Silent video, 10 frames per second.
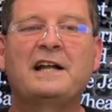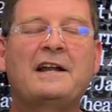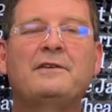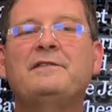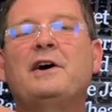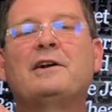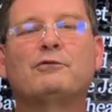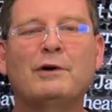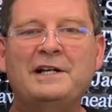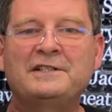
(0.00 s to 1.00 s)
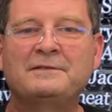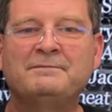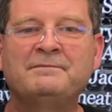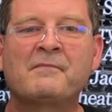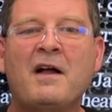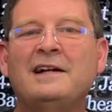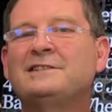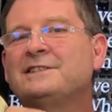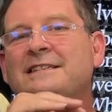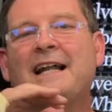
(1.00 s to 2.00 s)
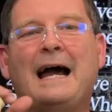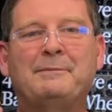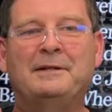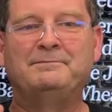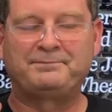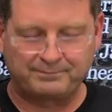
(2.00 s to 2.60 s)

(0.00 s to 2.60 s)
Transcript: I don't even know how to raise them. It's just not happening.